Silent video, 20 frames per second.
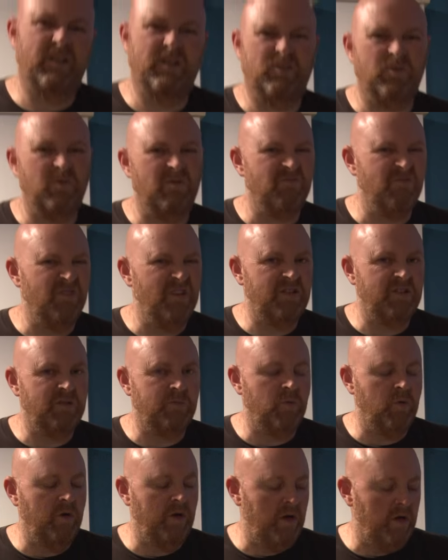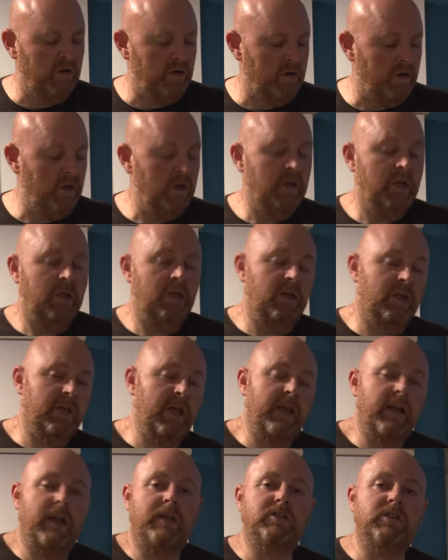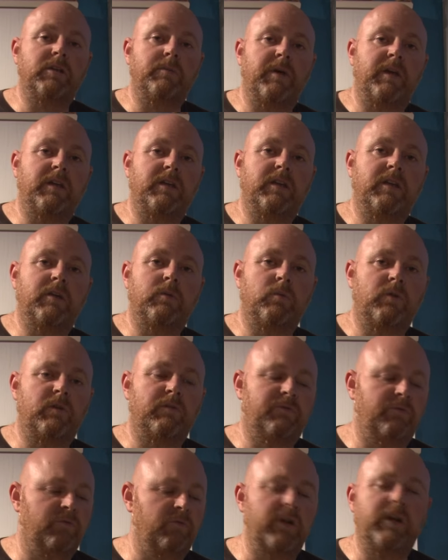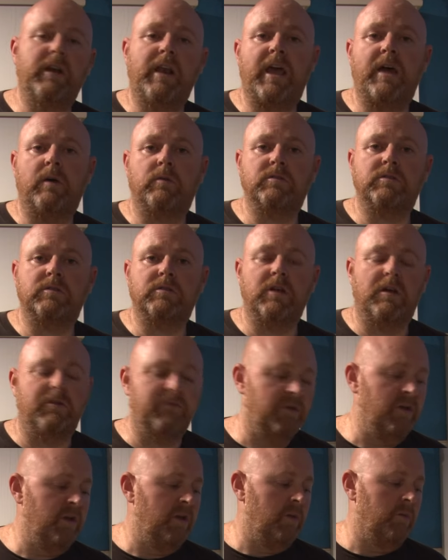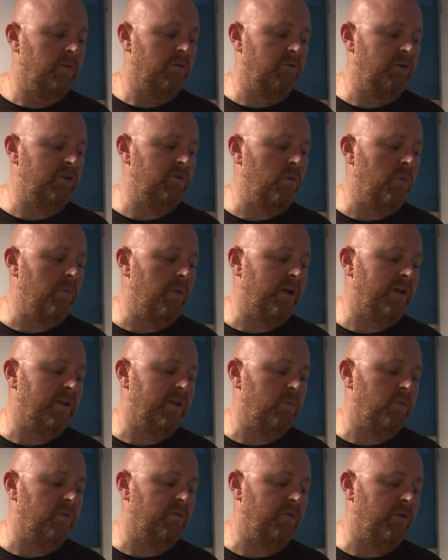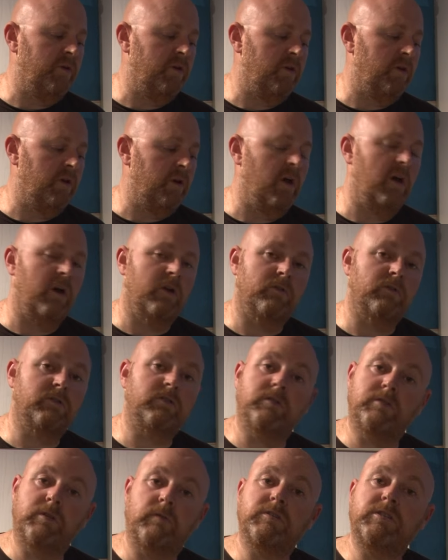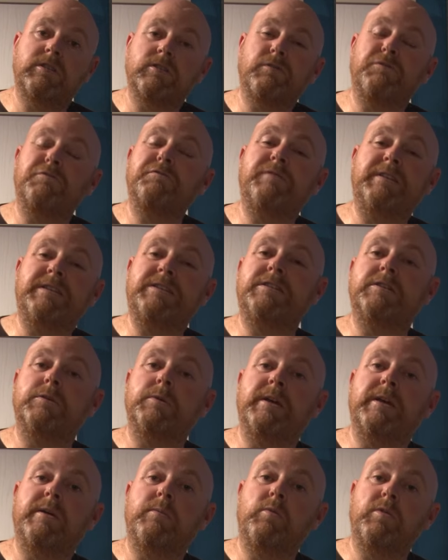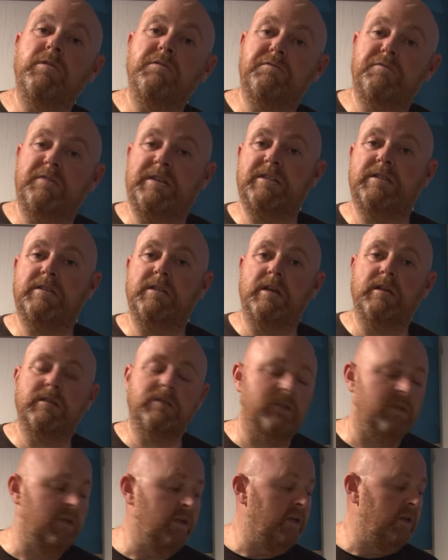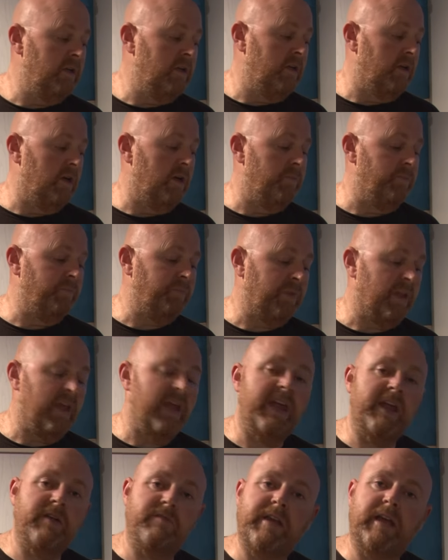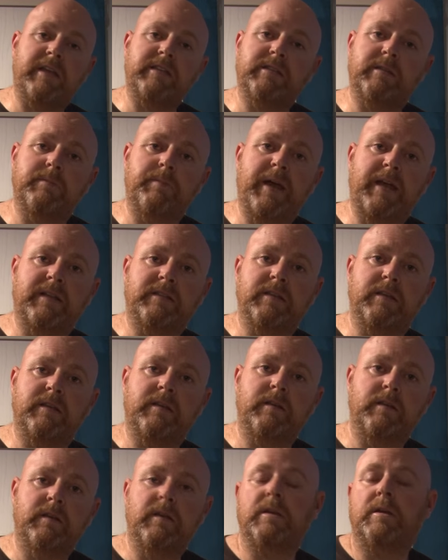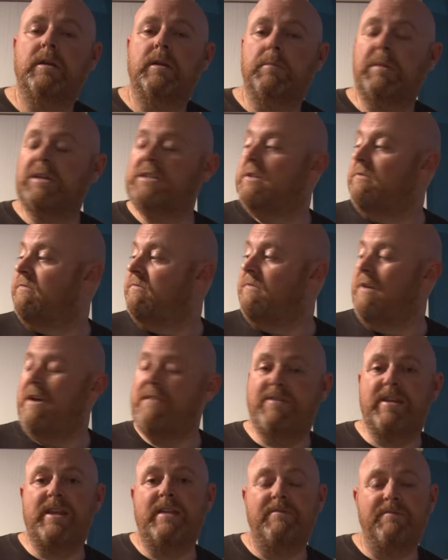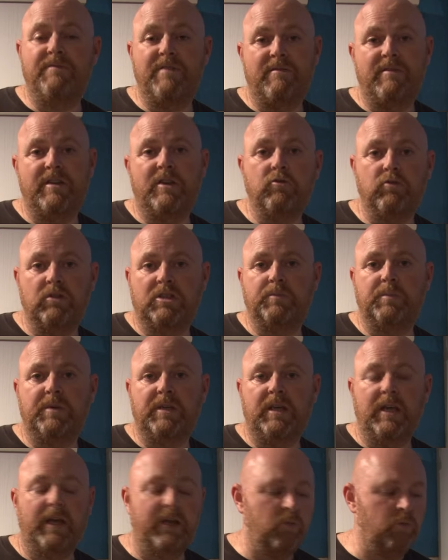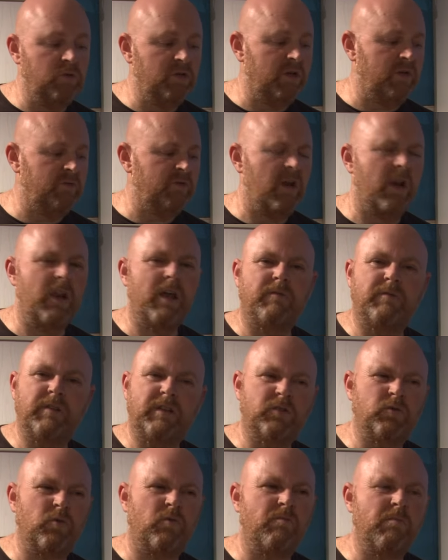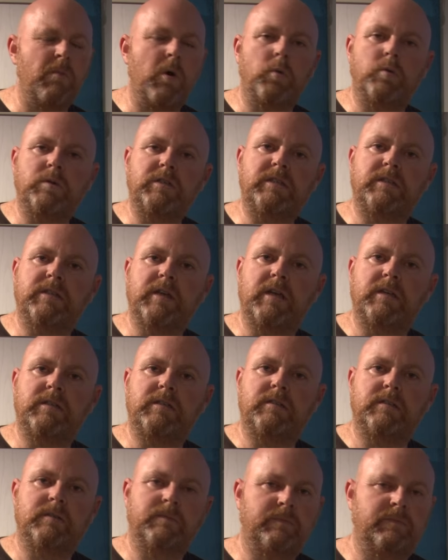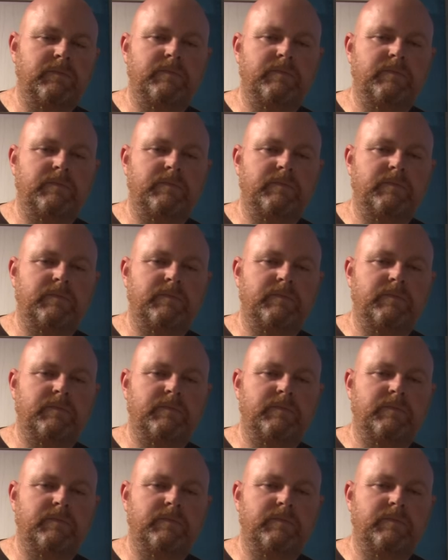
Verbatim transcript: it a sort of reasonable lager. You can actually make it with real ales and stuff. The reason we're making it with uh, lager is because obviously it's got fizz to it, and what the fizz does, um, aerates the batter, makes it very, very crispy, and also gives it a lovely sort of malty taste.